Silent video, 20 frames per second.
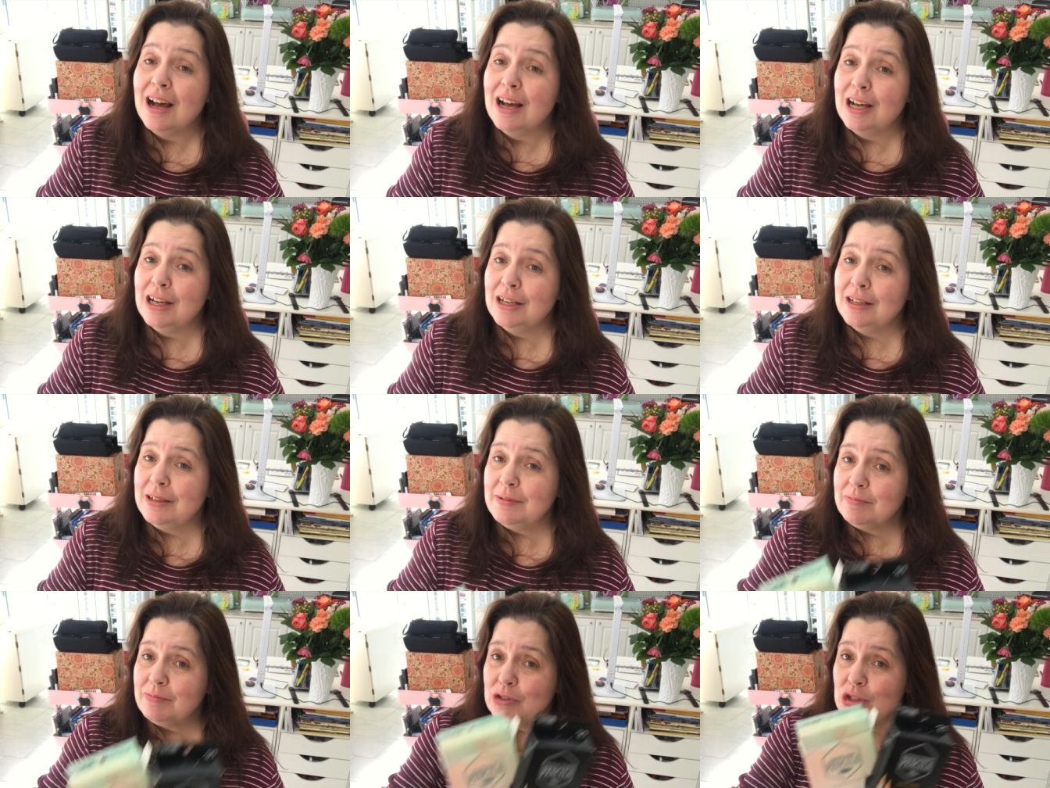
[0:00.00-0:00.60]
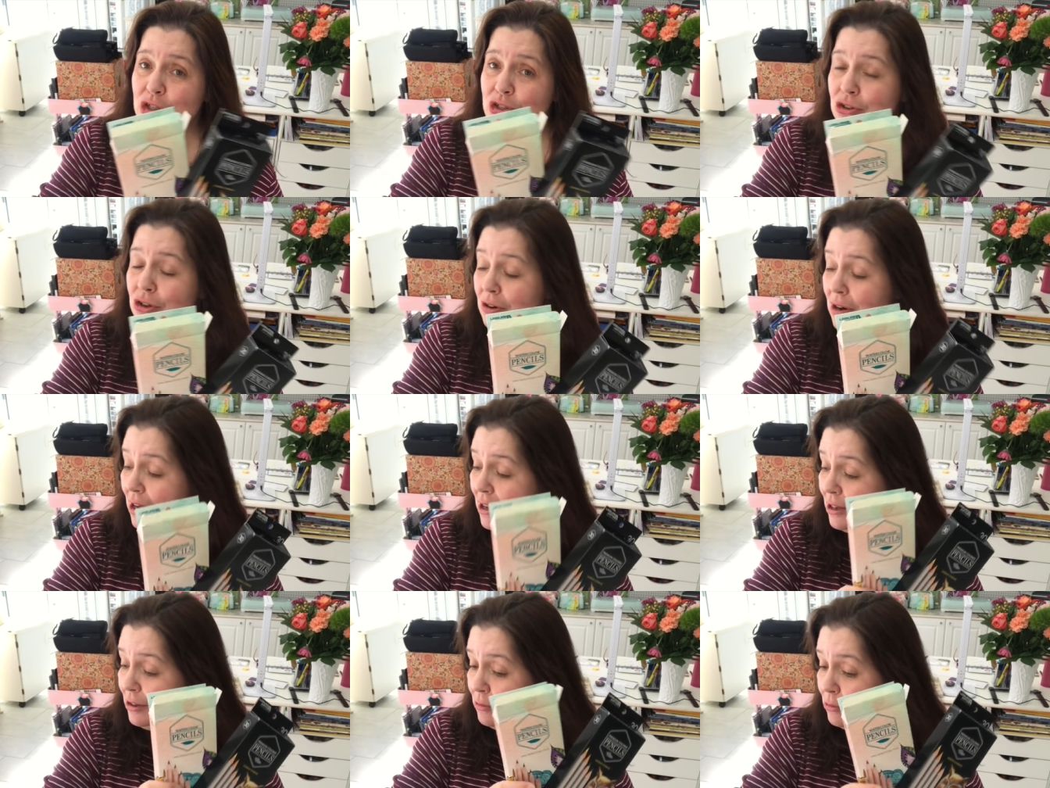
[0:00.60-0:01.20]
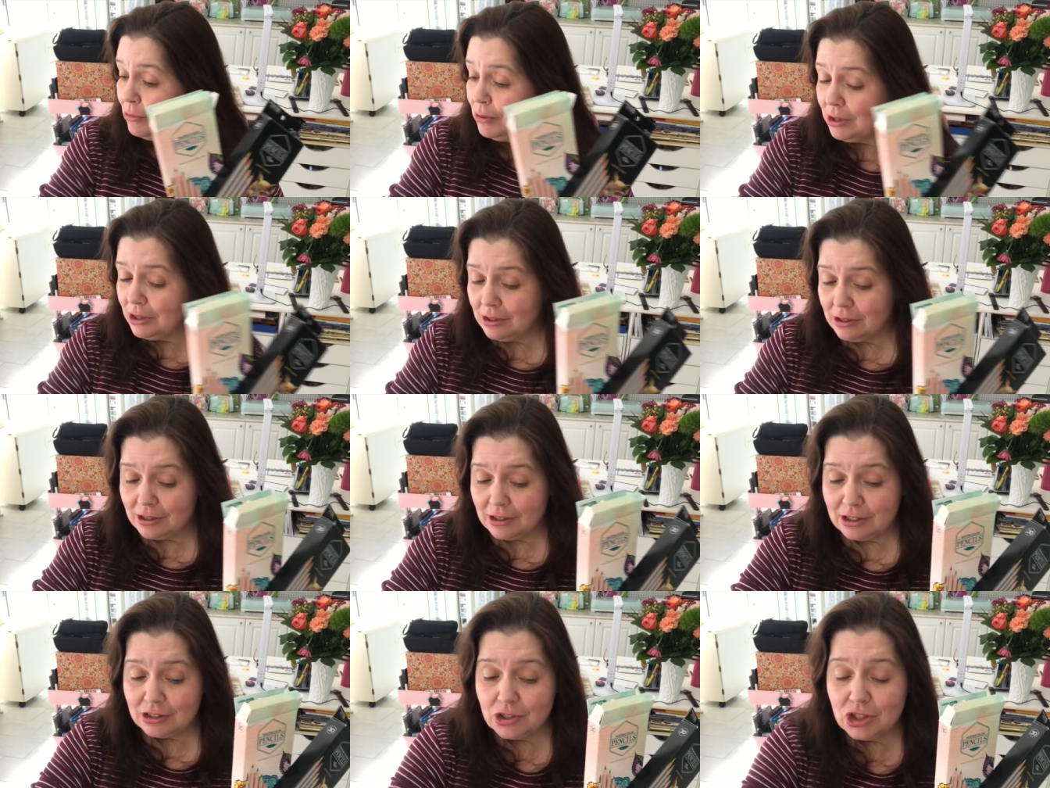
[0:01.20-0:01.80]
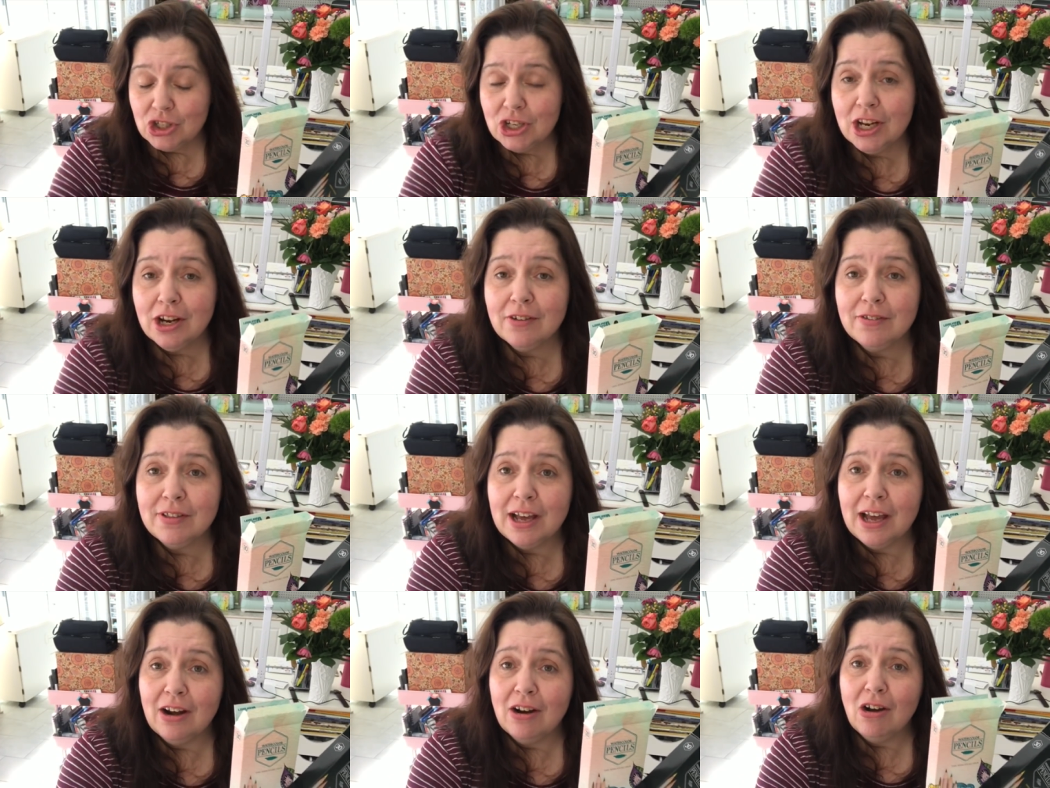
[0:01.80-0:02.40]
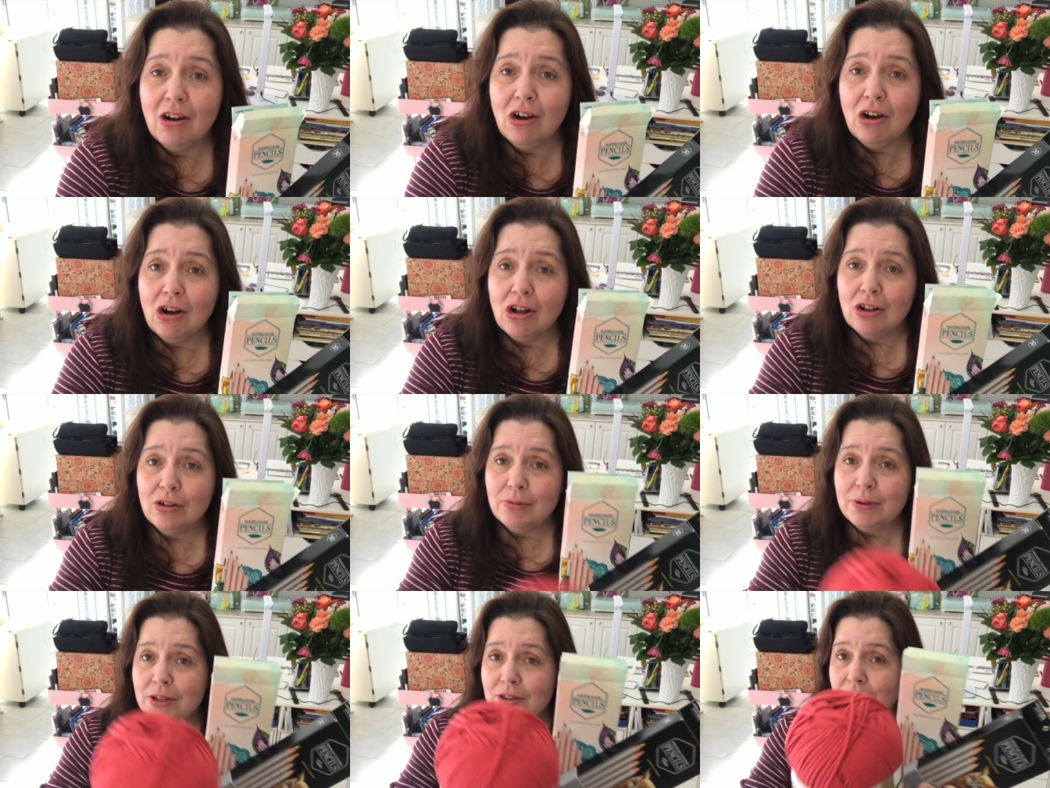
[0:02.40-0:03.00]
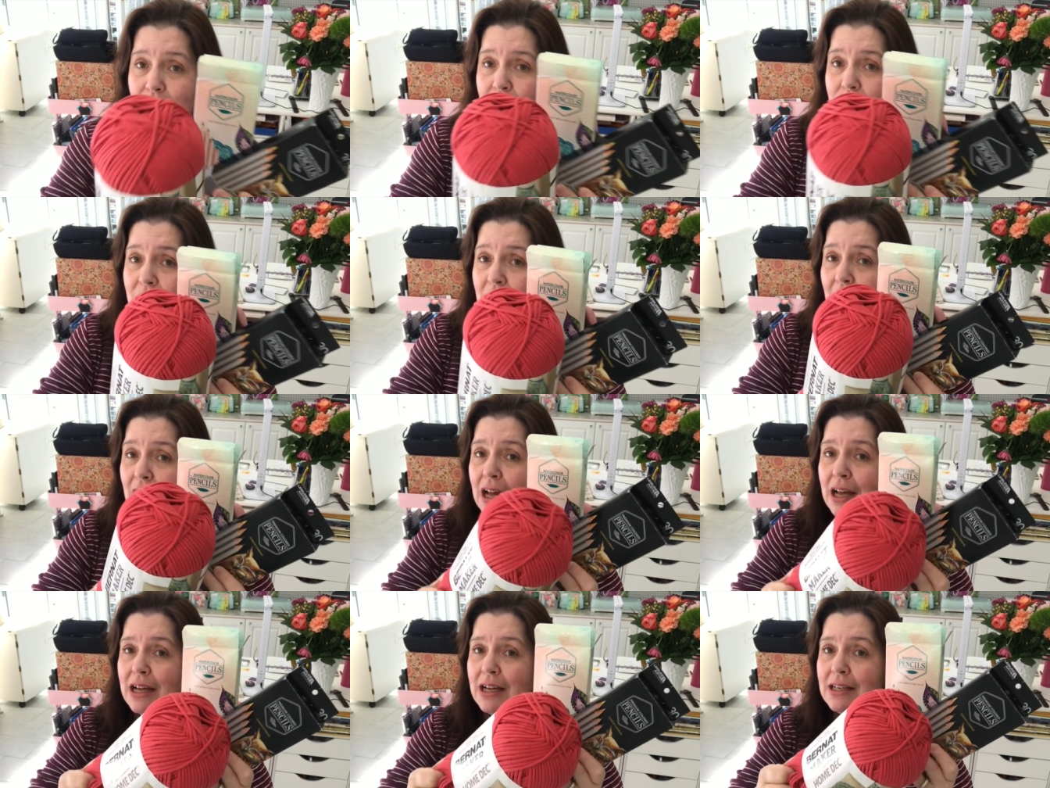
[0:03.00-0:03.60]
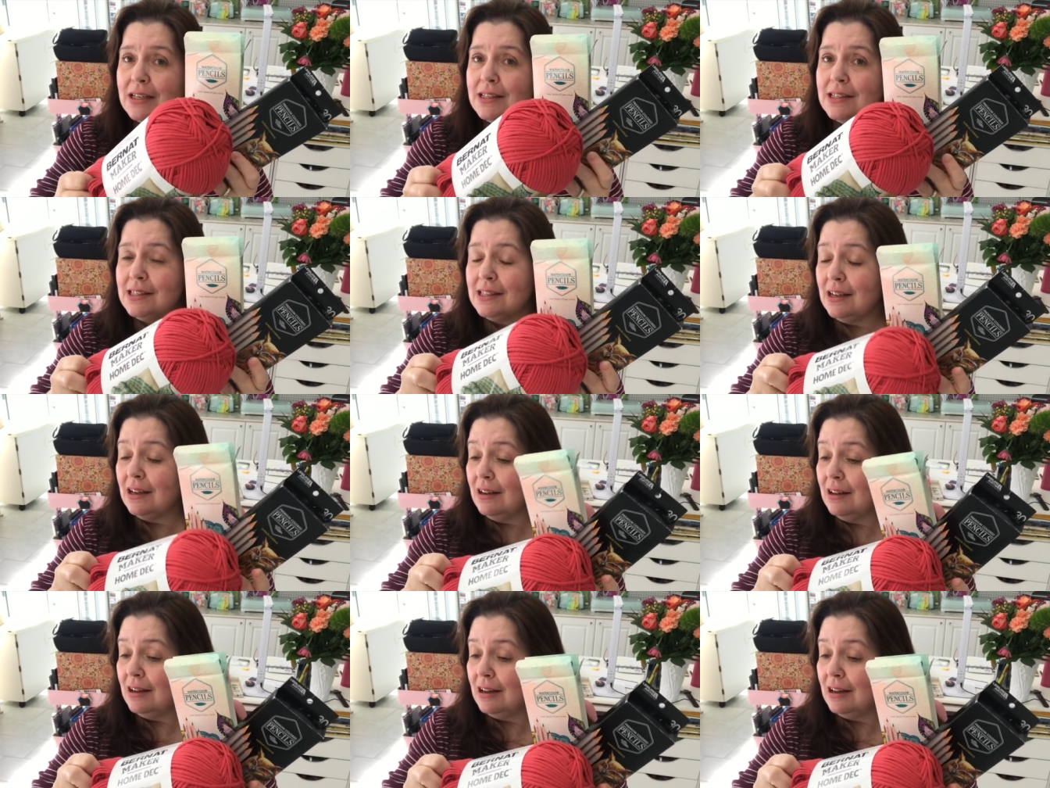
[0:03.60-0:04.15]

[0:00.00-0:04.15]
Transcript: I'm sure I will share that haul with you guys